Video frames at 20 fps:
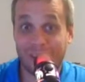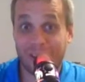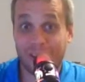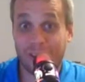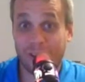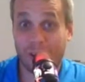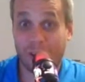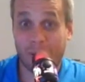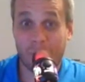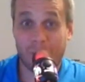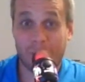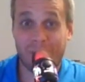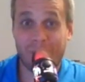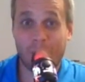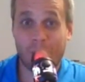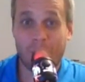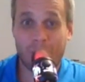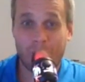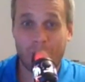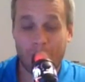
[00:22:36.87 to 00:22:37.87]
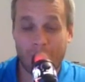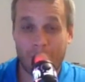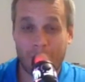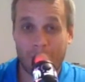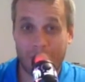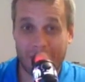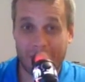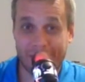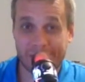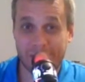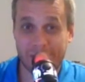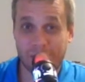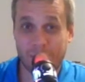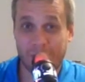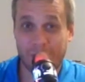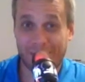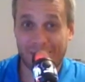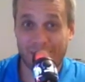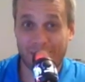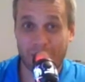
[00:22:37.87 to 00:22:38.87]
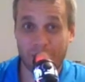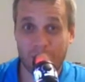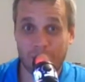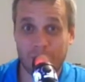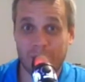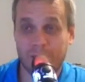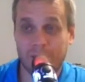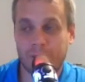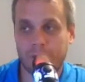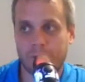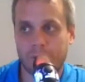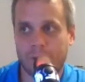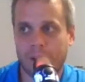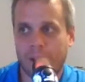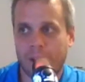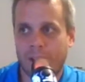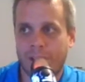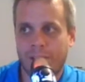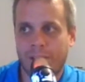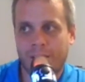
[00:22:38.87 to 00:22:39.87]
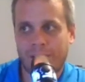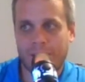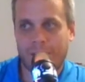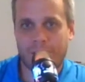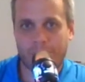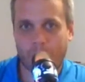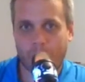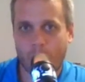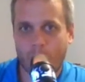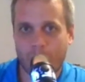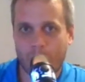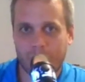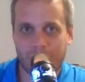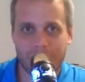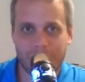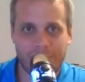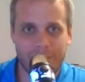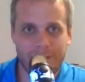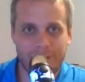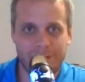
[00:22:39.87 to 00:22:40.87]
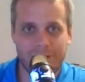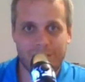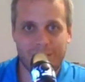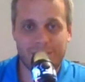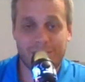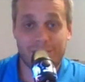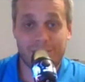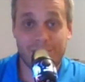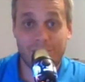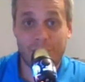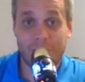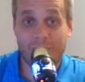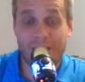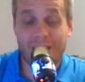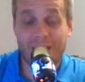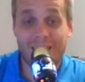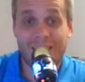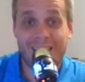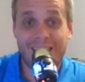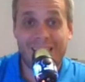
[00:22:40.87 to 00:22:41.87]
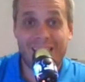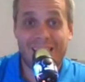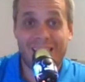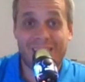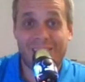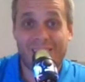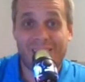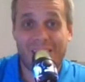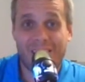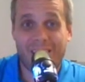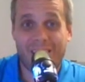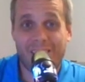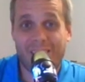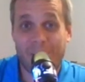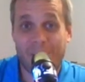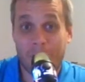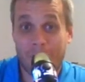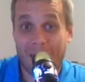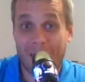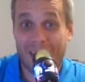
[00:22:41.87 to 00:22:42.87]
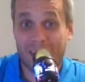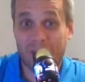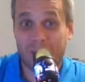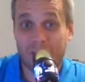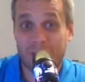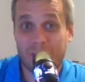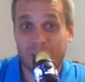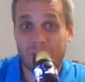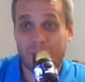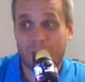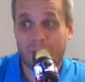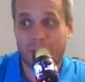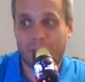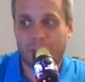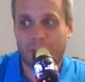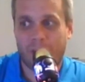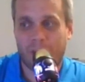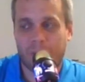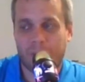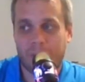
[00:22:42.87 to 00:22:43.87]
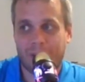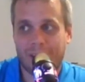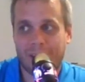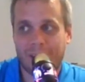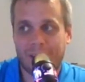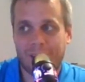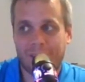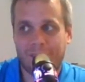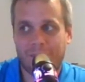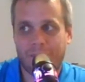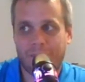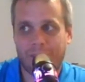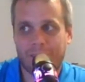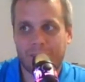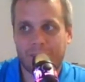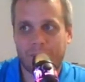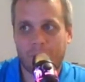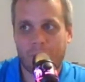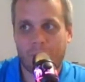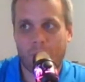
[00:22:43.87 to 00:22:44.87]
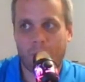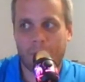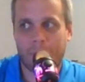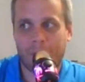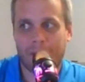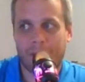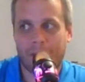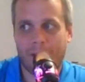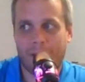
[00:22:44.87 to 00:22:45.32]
to create money, whether by banks or by governments, or if corporate entities can do that, that matters to an economy and it affects employment.